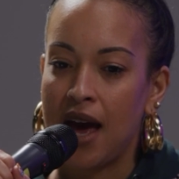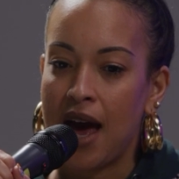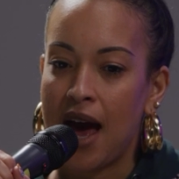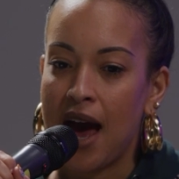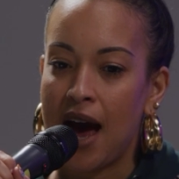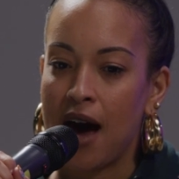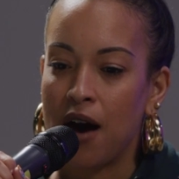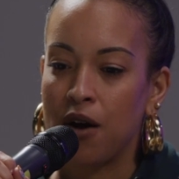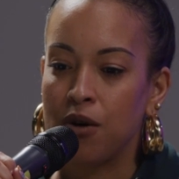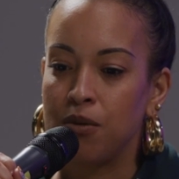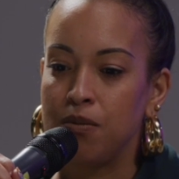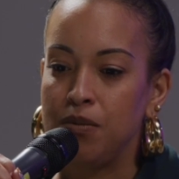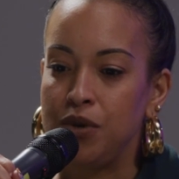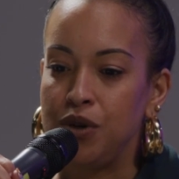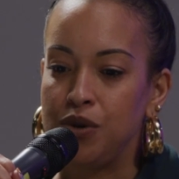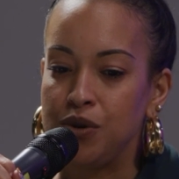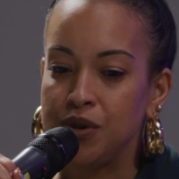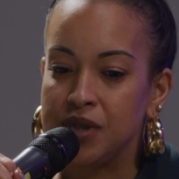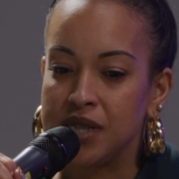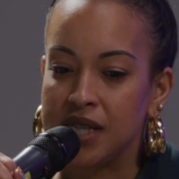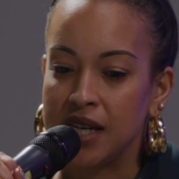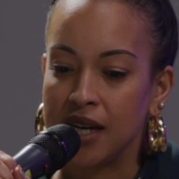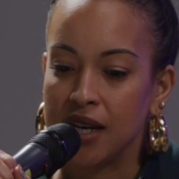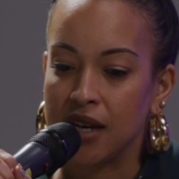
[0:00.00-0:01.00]
how
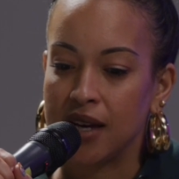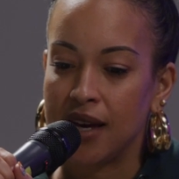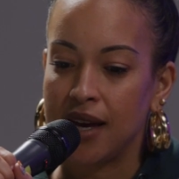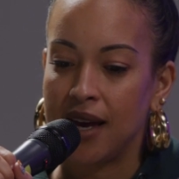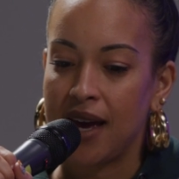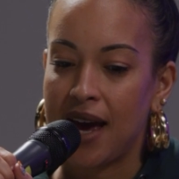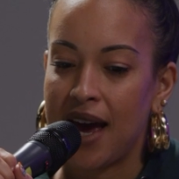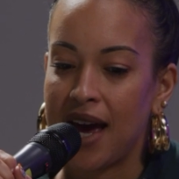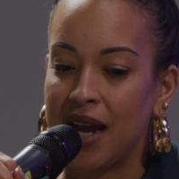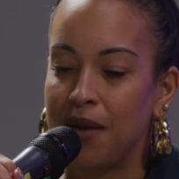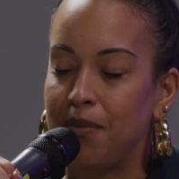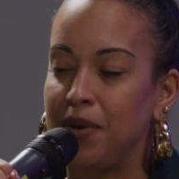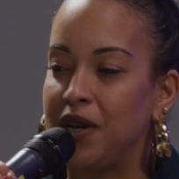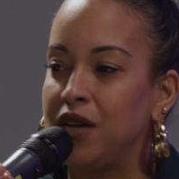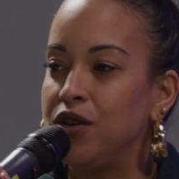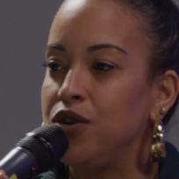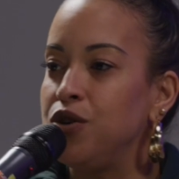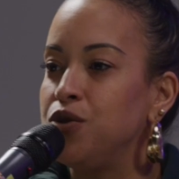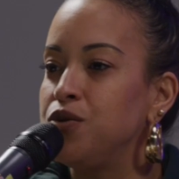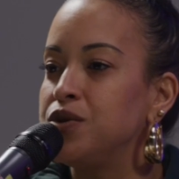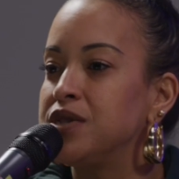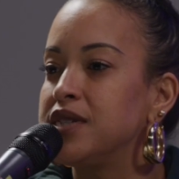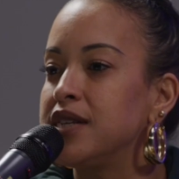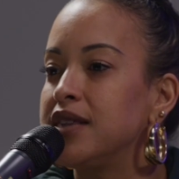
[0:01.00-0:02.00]
music had been
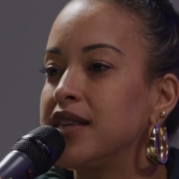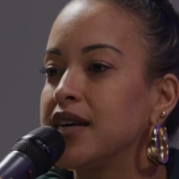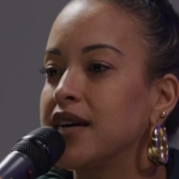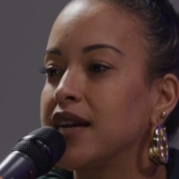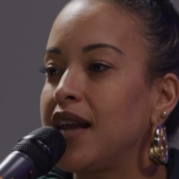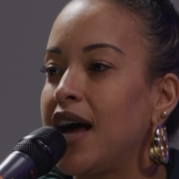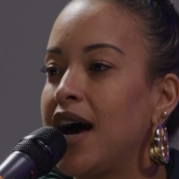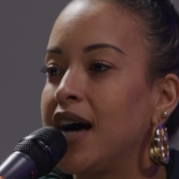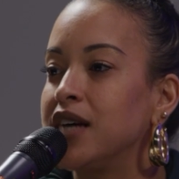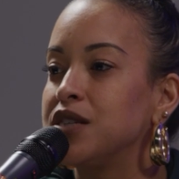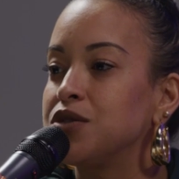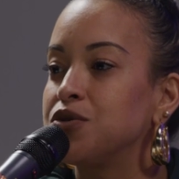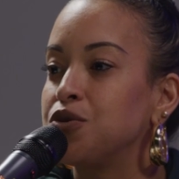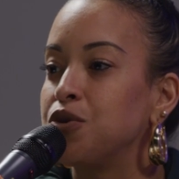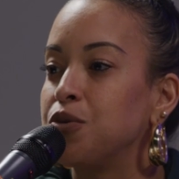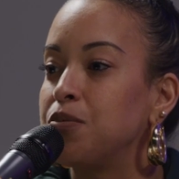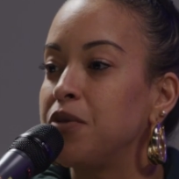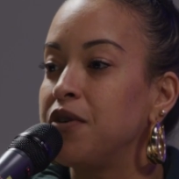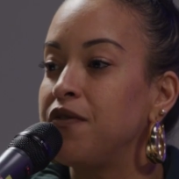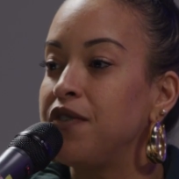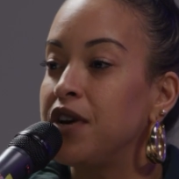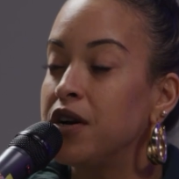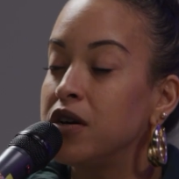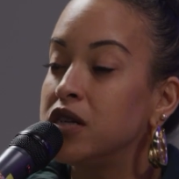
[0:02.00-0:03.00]
used in the
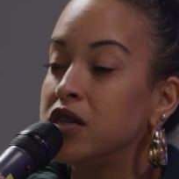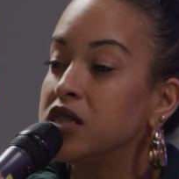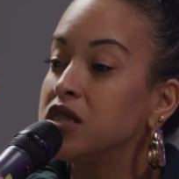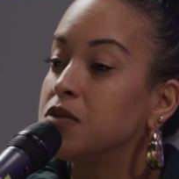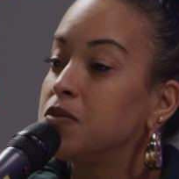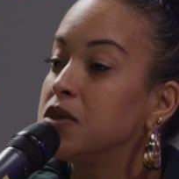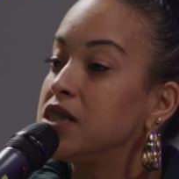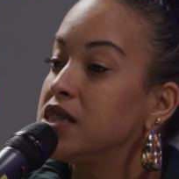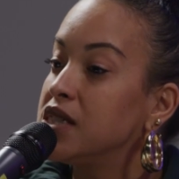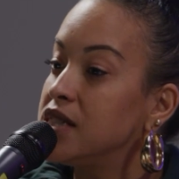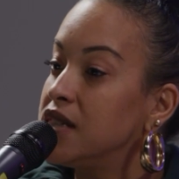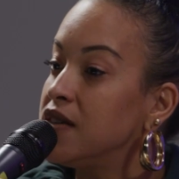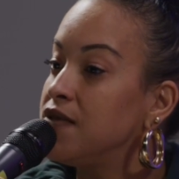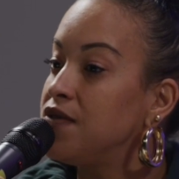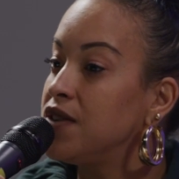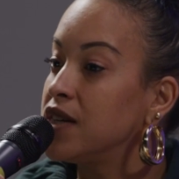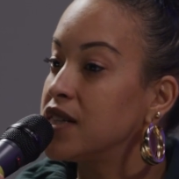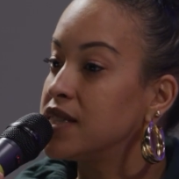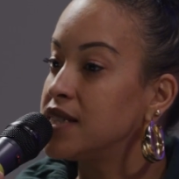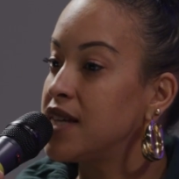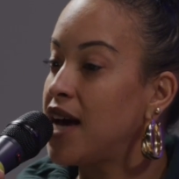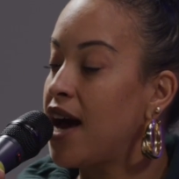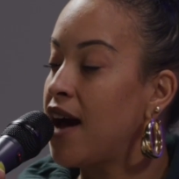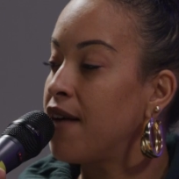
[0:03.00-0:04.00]
classroom, but very
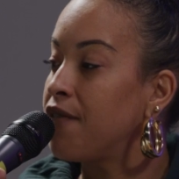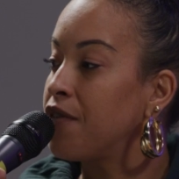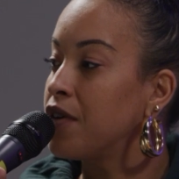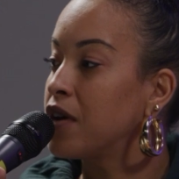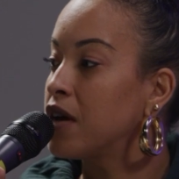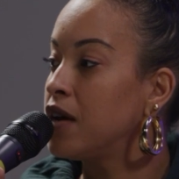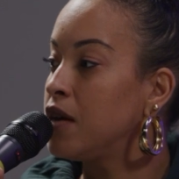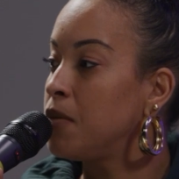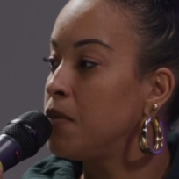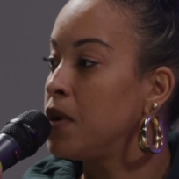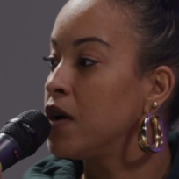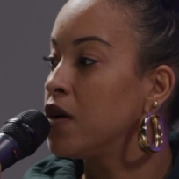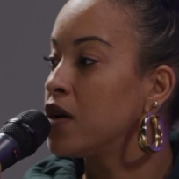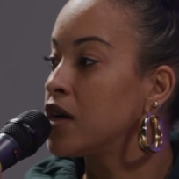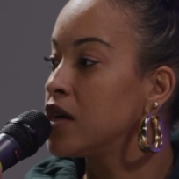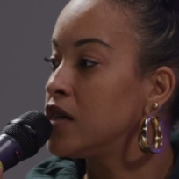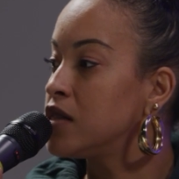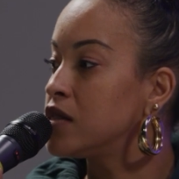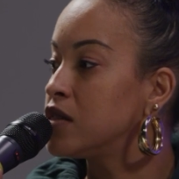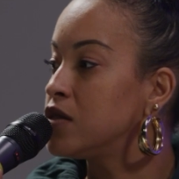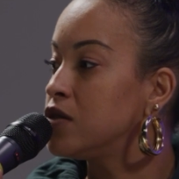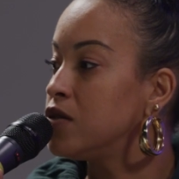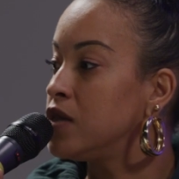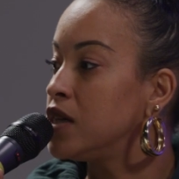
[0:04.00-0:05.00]
specific to African American
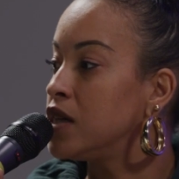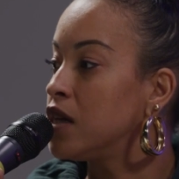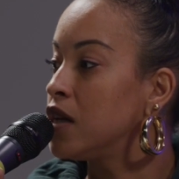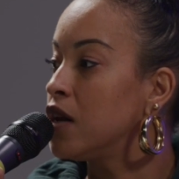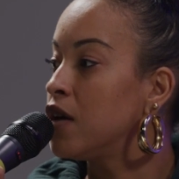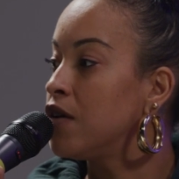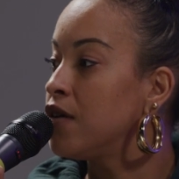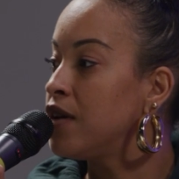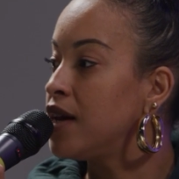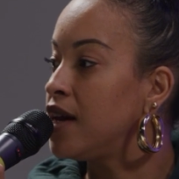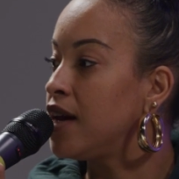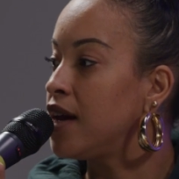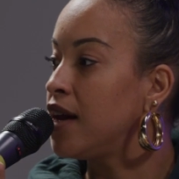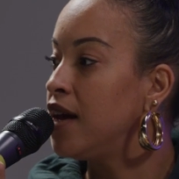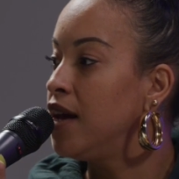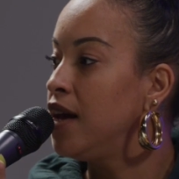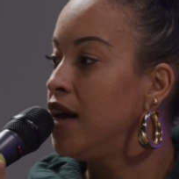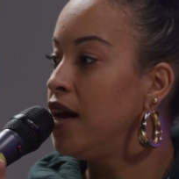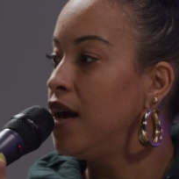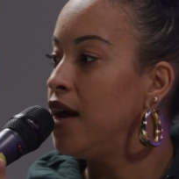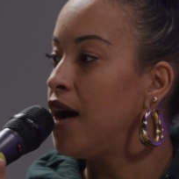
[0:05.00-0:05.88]
student learning.